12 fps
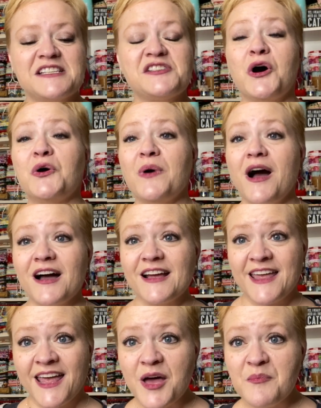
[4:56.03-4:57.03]
So
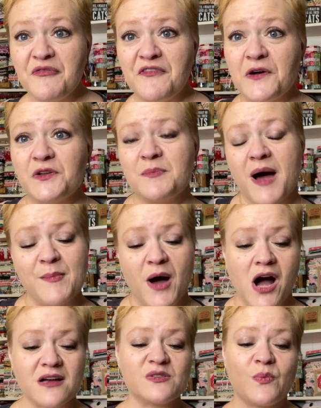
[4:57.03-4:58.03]
Kim filled my
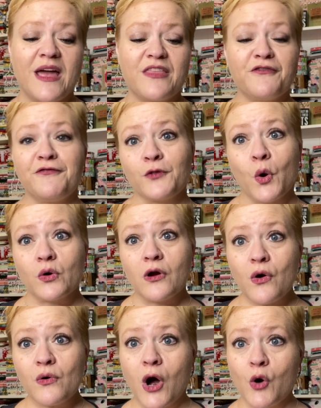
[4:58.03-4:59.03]
box with
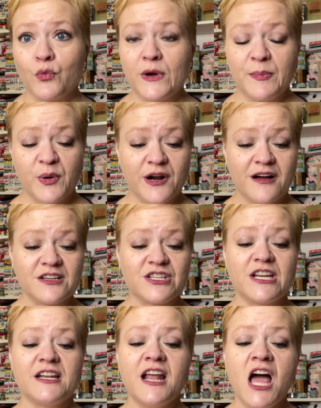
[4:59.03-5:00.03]
floral,
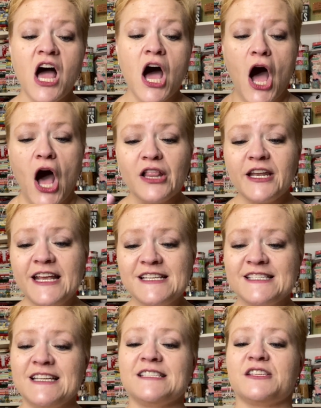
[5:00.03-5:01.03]
reproduction, holiday
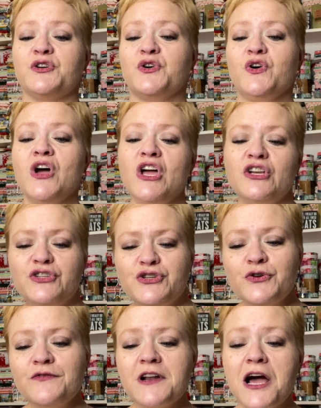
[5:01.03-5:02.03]
seasonal,
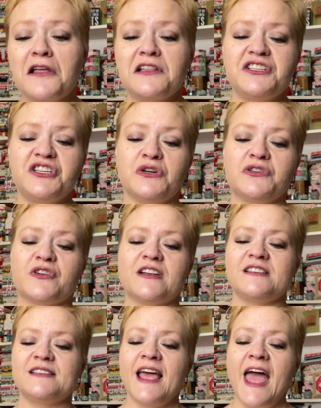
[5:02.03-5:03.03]
juvenile and
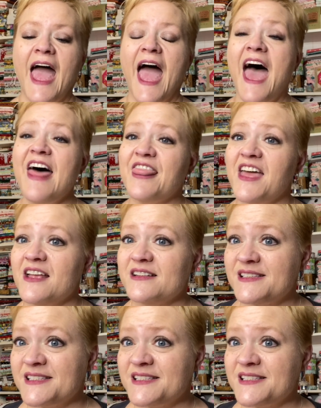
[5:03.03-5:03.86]
children's, and then